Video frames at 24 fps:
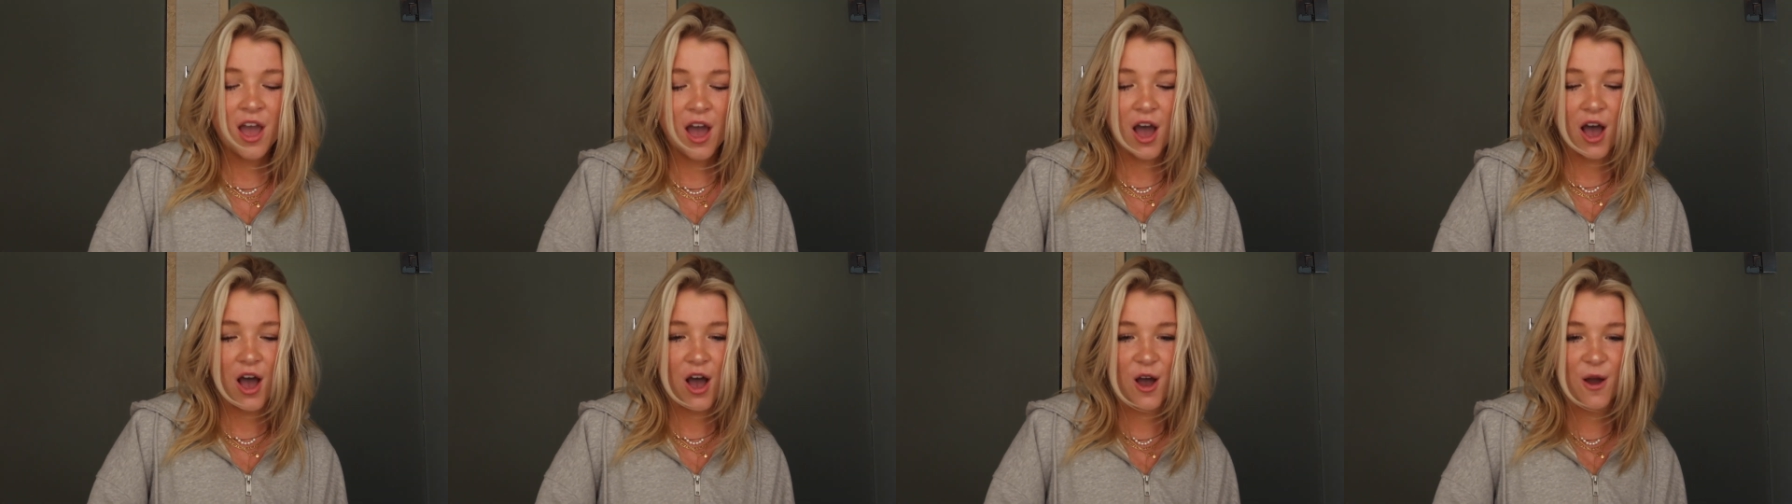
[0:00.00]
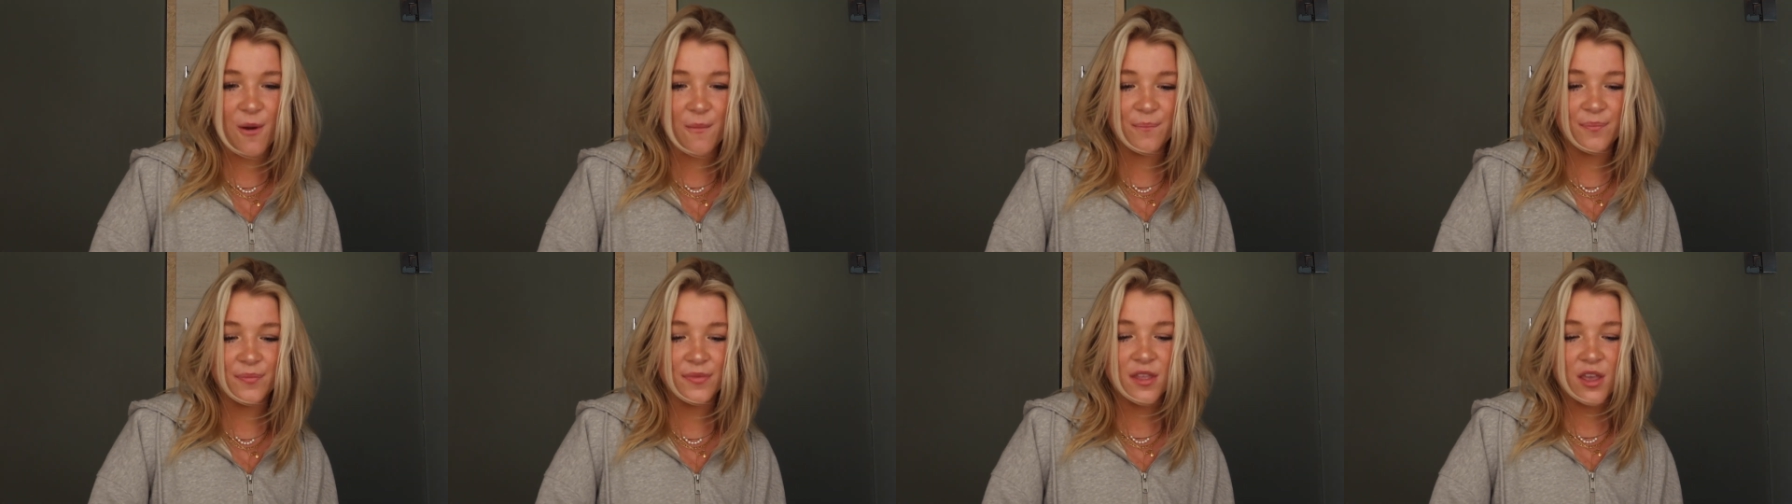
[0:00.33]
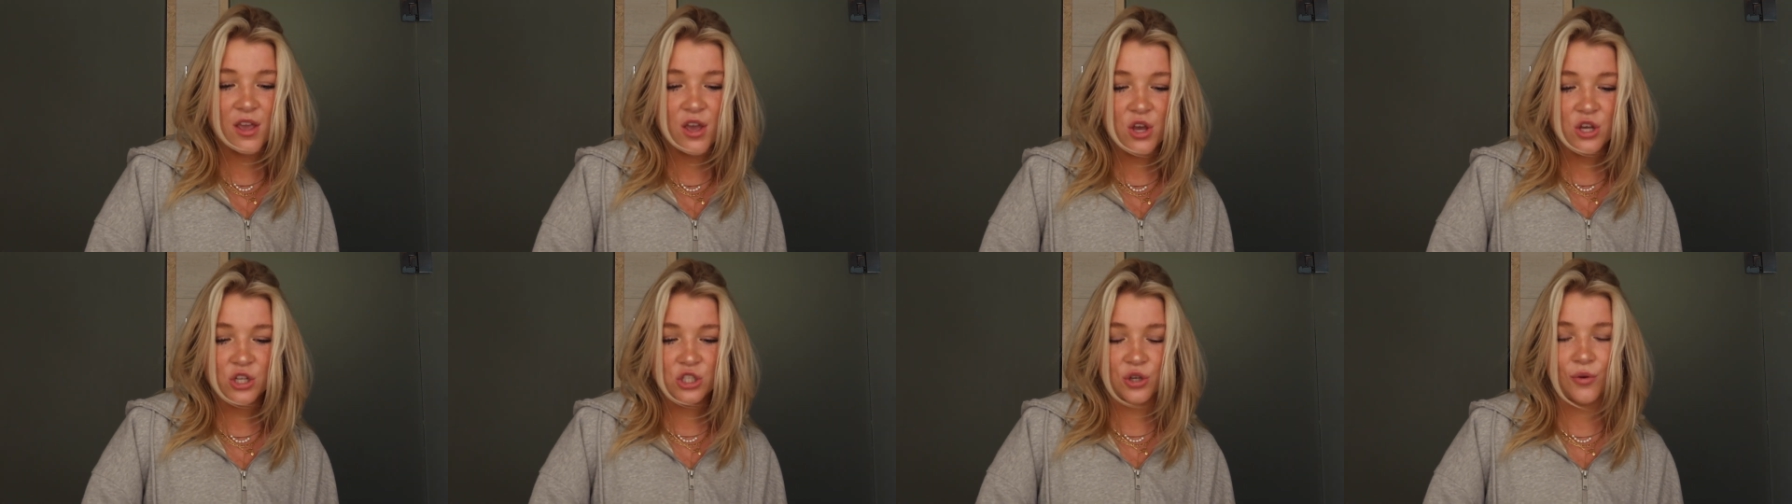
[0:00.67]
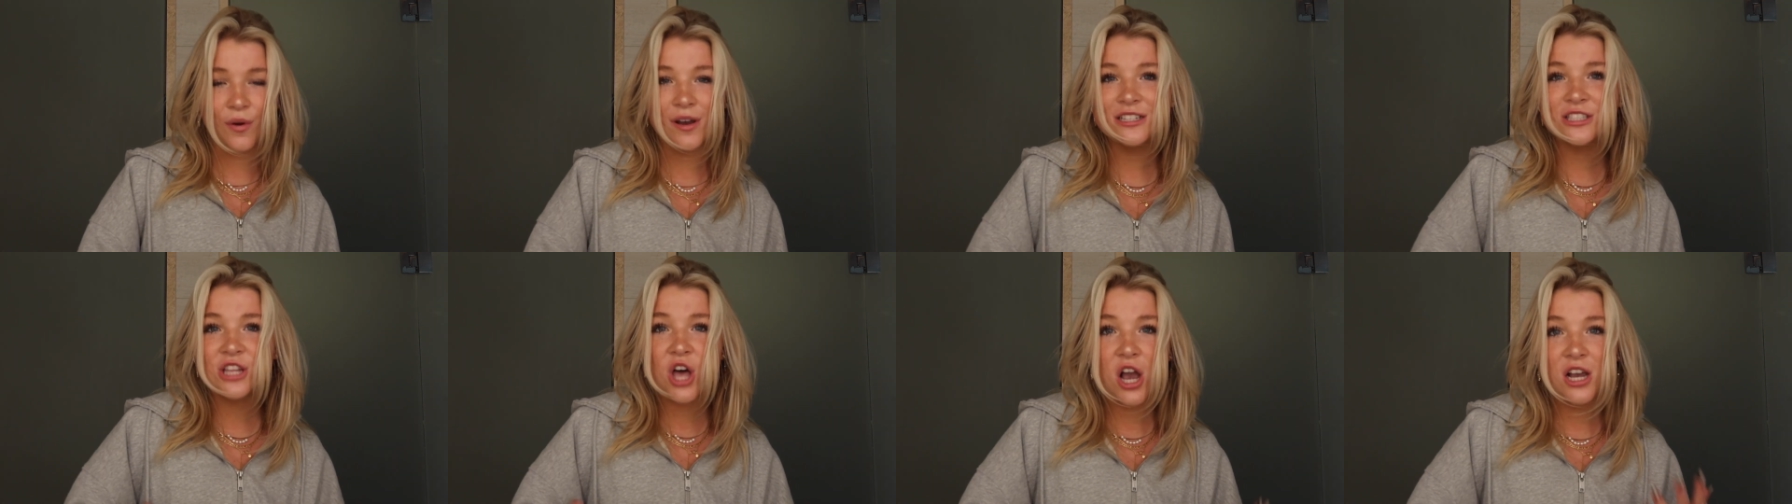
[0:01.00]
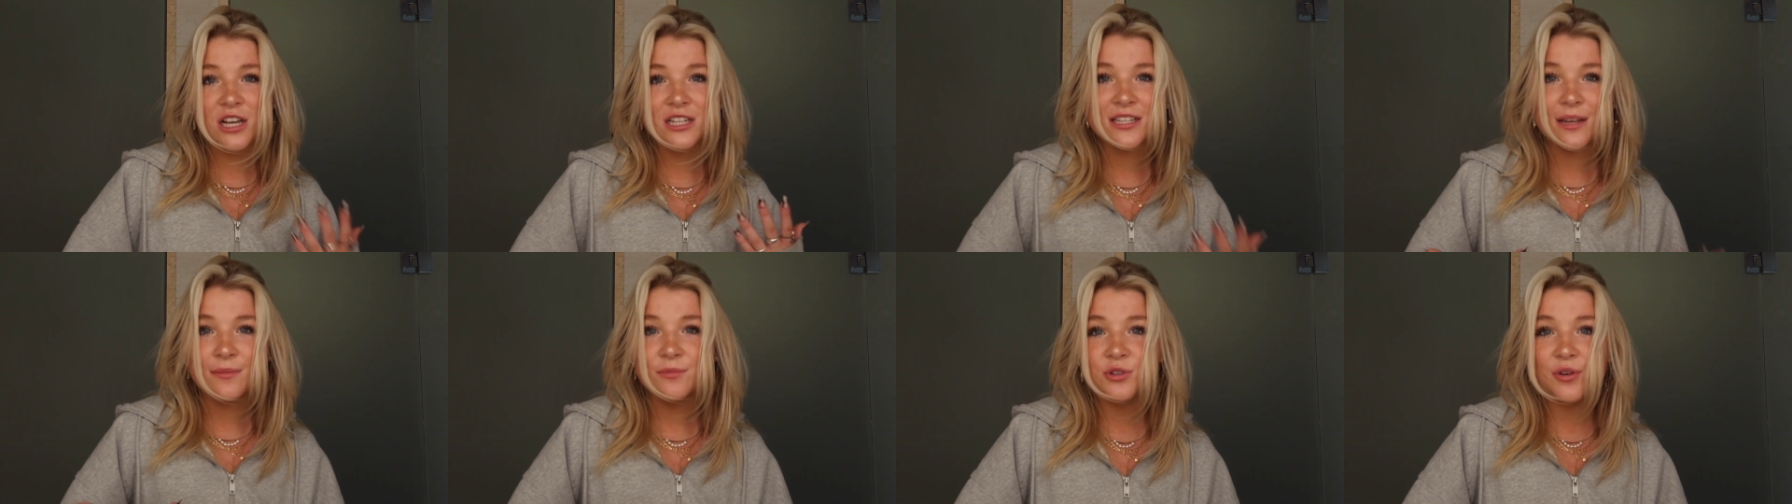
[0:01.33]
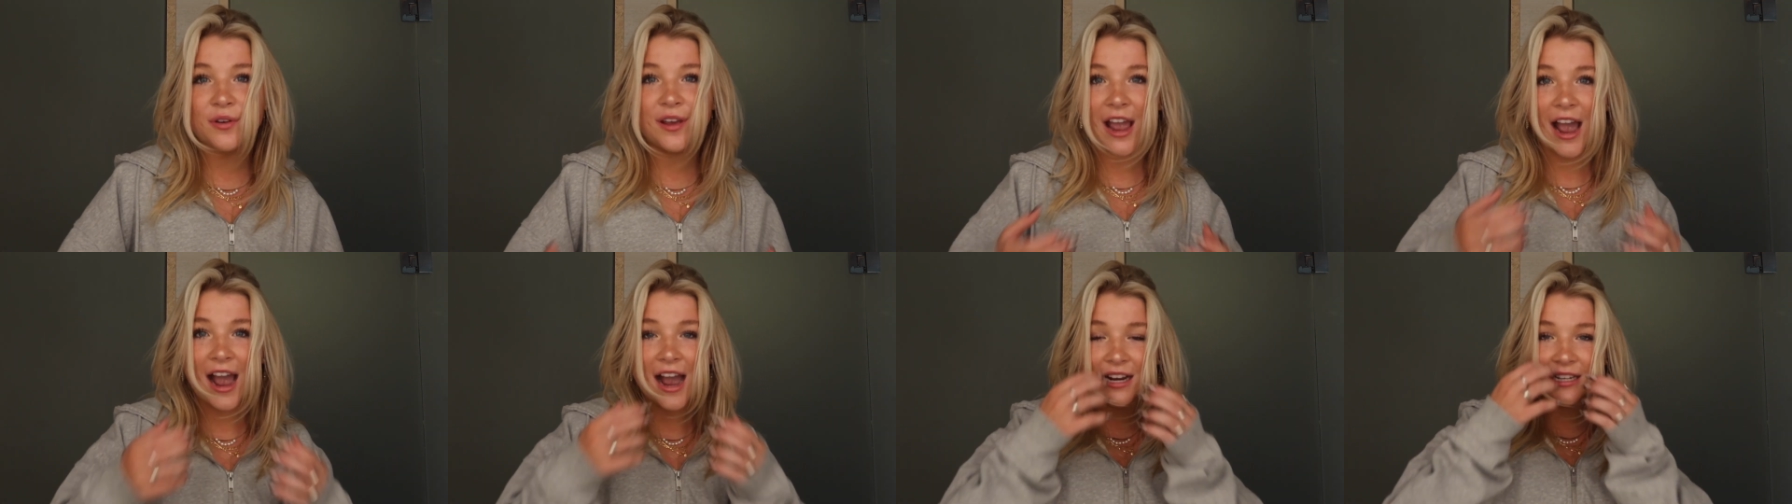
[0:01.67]
Um, so as long as I'm
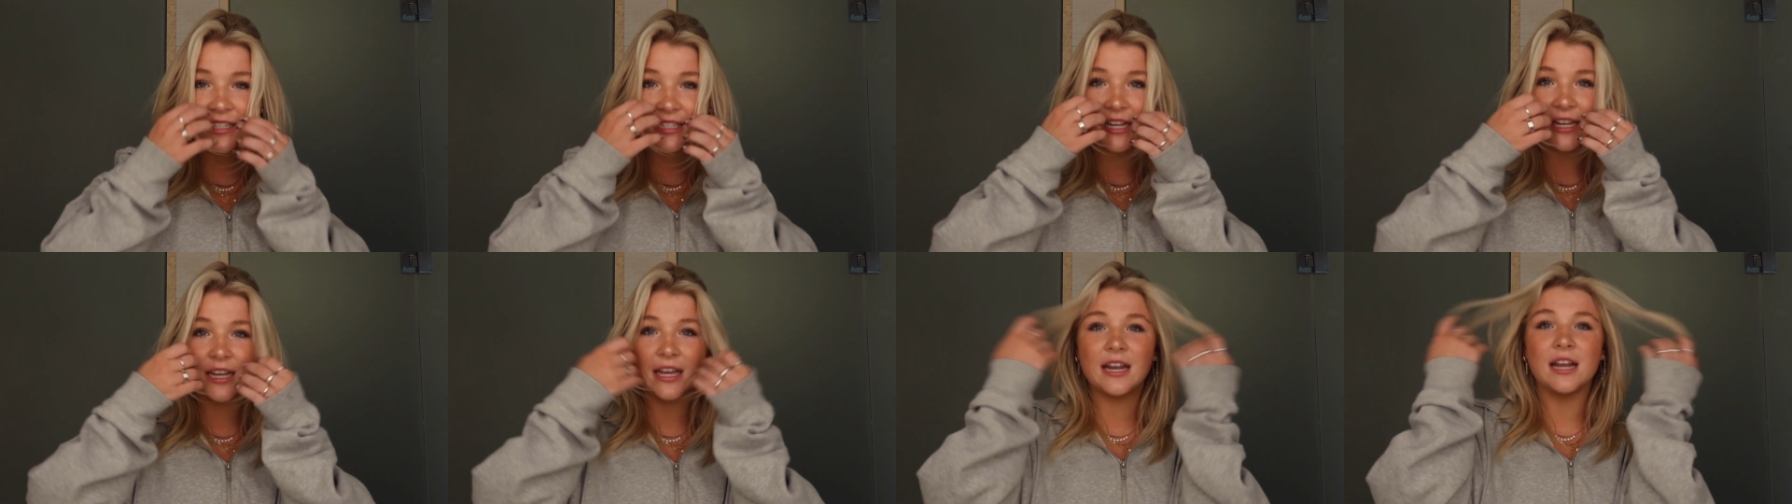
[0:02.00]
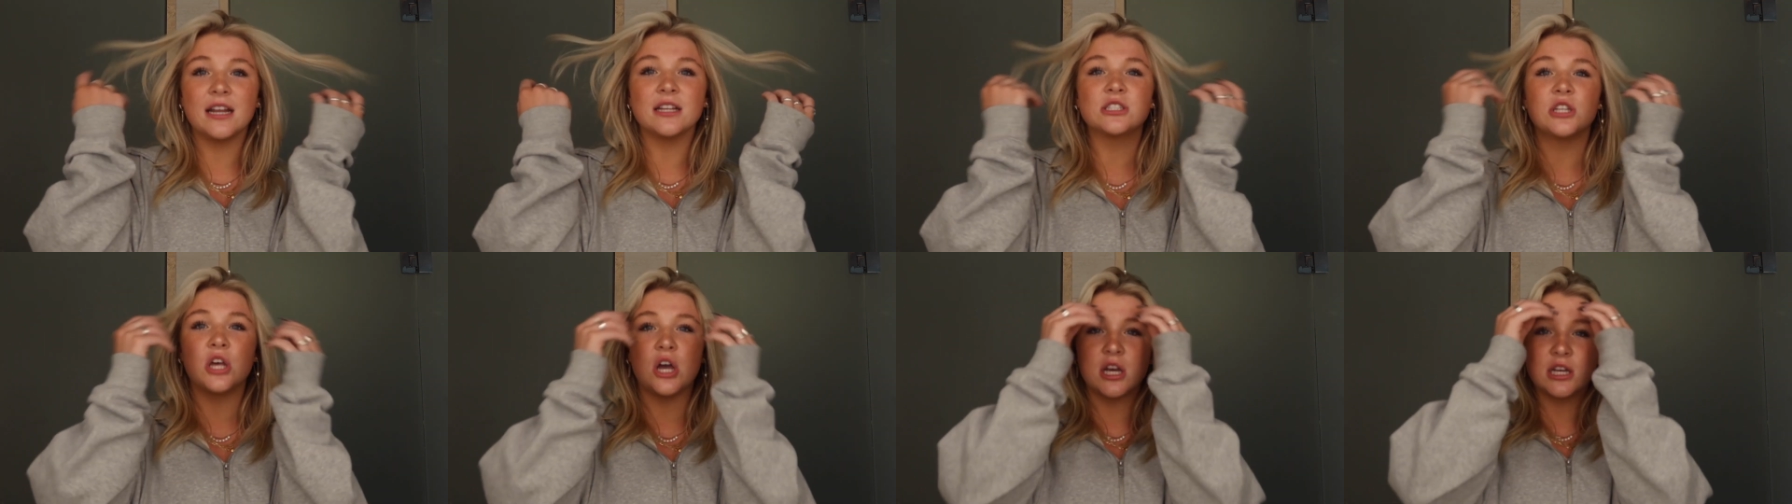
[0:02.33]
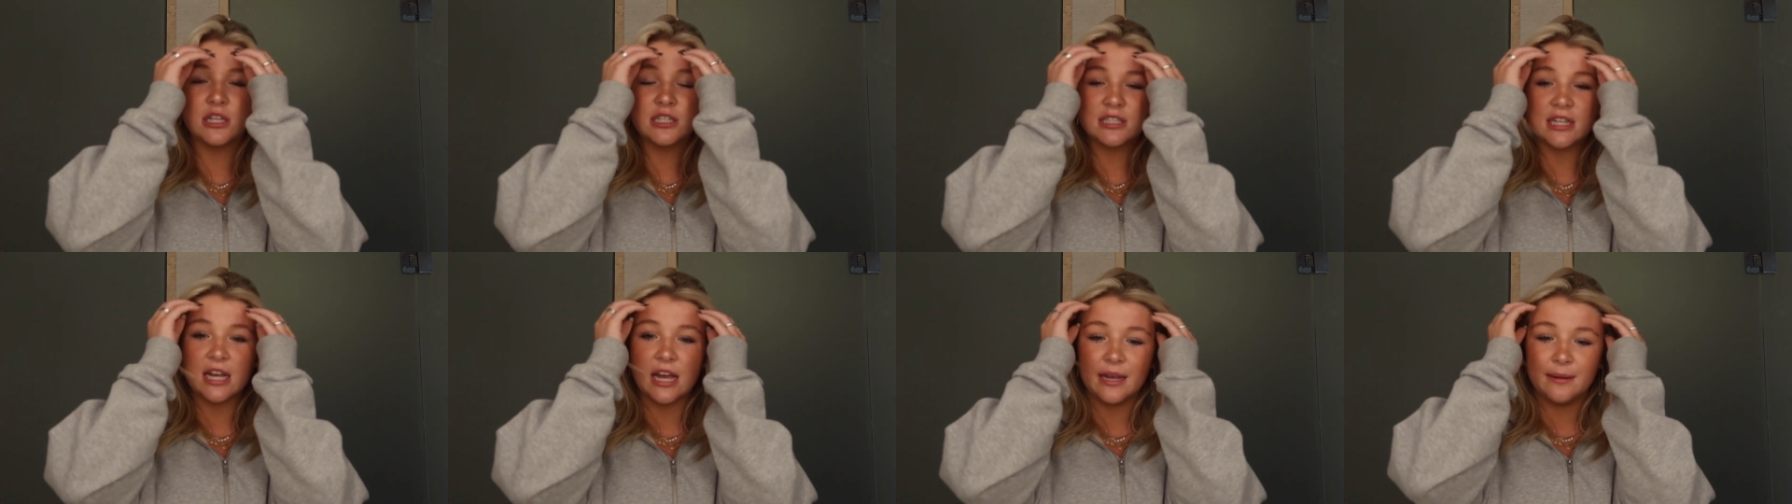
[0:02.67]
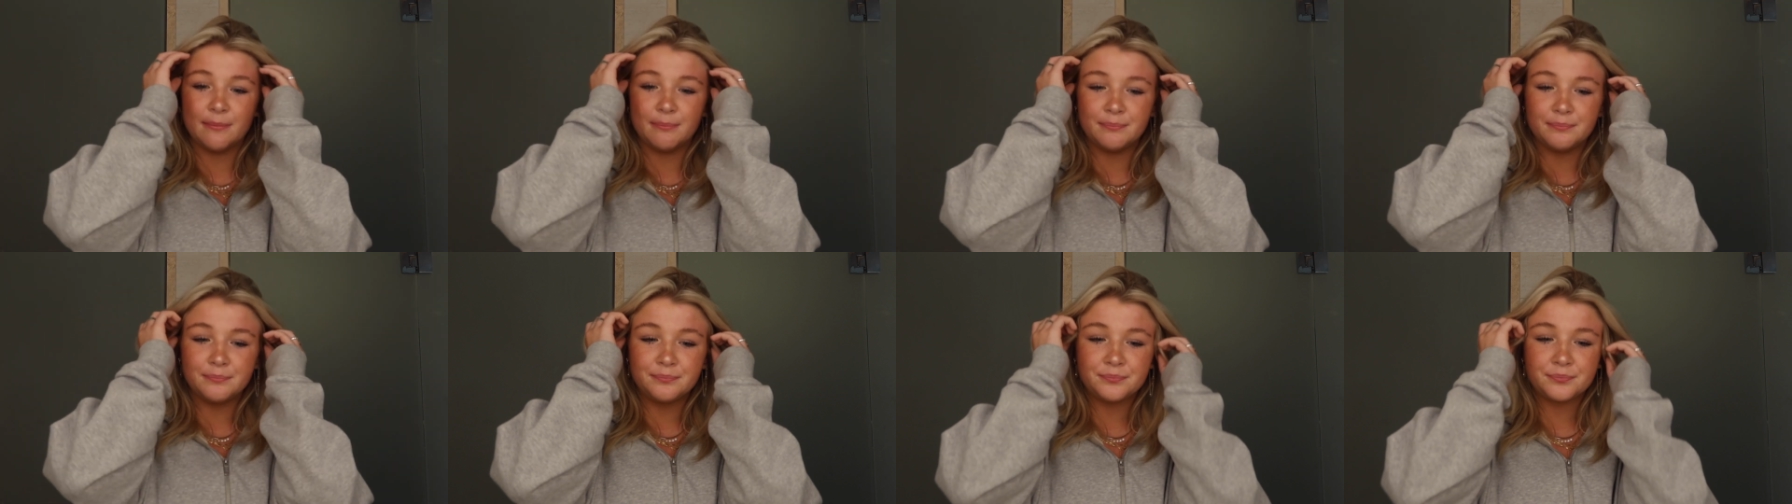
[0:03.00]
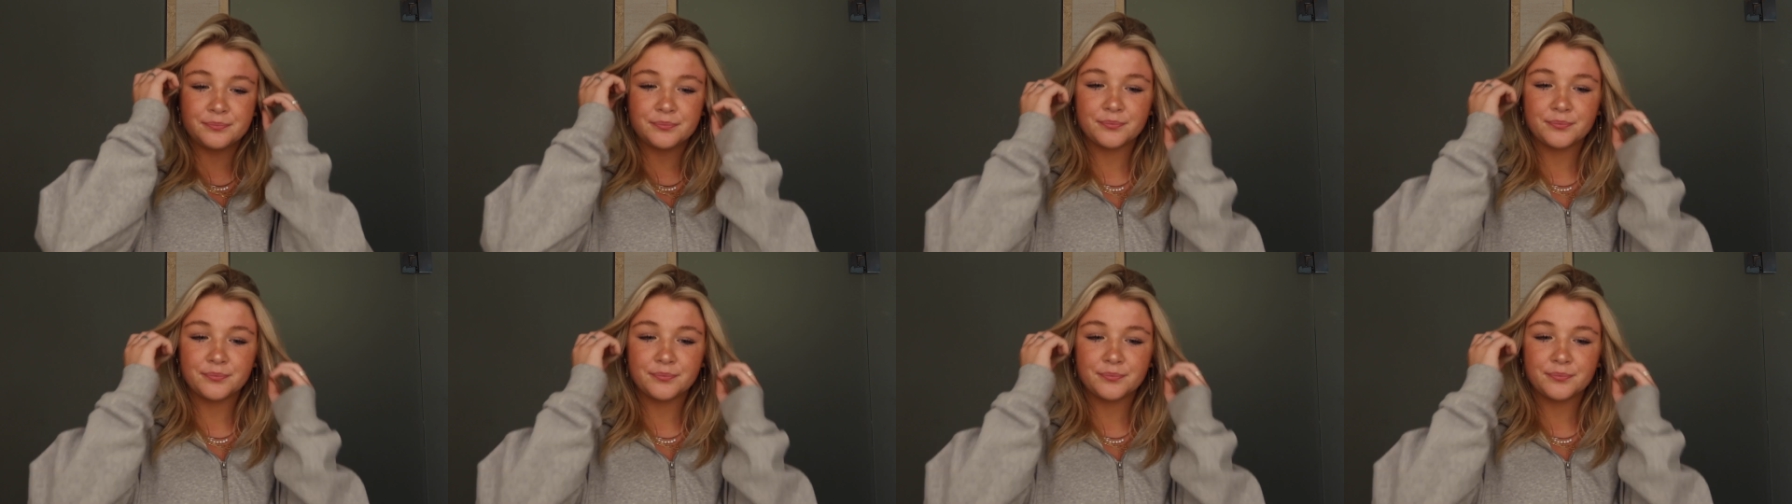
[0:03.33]
doing acting and as long as I'm